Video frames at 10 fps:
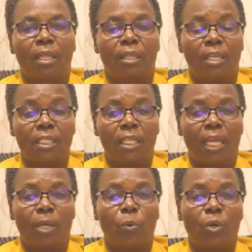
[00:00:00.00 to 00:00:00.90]
Things
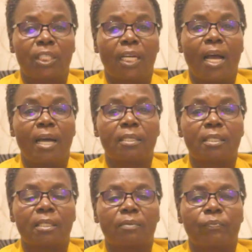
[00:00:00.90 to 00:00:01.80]
like washing
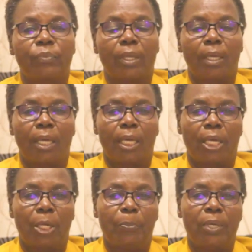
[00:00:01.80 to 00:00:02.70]
hands,
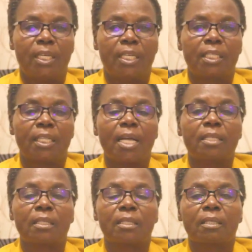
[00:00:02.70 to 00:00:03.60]
keeping
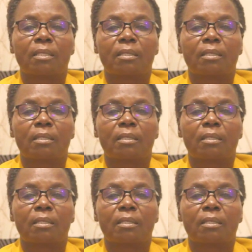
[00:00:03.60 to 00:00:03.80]
distance,